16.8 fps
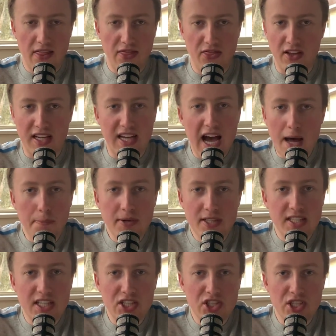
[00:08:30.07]
the
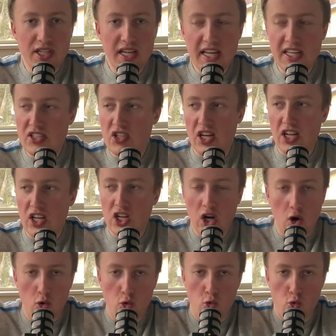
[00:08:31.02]
competition is going to
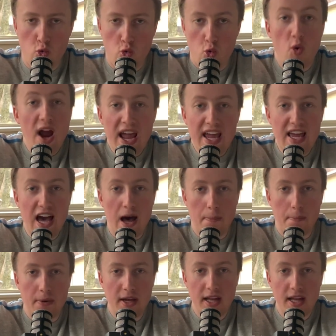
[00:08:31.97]
go way up.